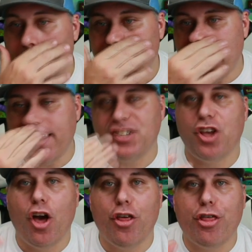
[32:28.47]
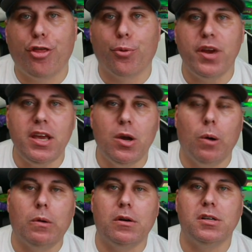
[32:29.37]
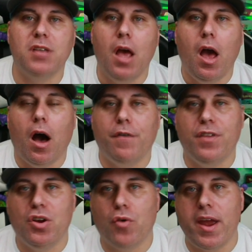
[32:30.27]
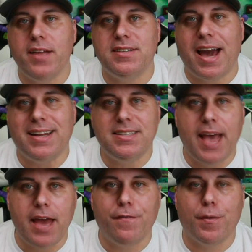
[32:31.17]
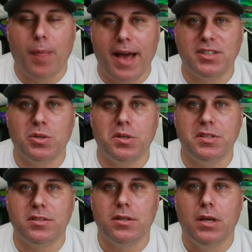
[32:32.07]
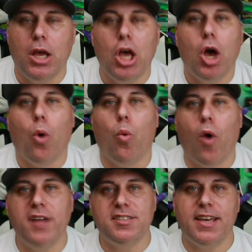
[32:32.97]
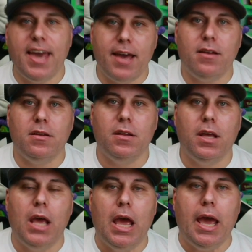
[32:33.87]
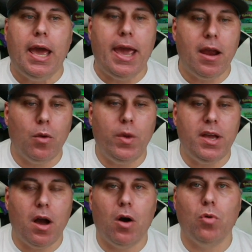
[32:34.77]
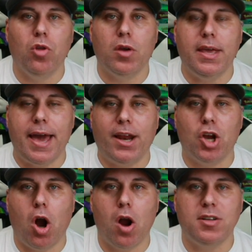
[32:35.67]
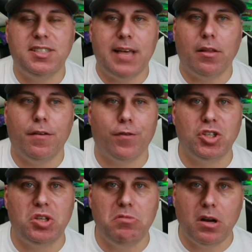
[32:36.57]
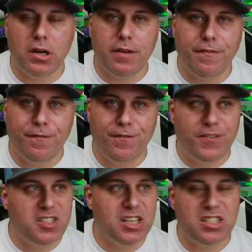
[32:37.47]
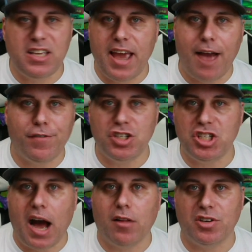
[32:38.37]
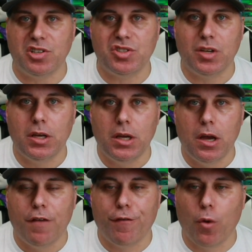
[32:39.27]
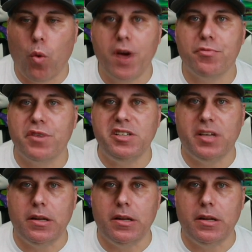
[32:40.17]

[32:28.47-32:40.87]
That is 3/4 of the grades got a 10 for Blastoise. Once again, here we go looking at a card selling for $260 average dollars. For what reason?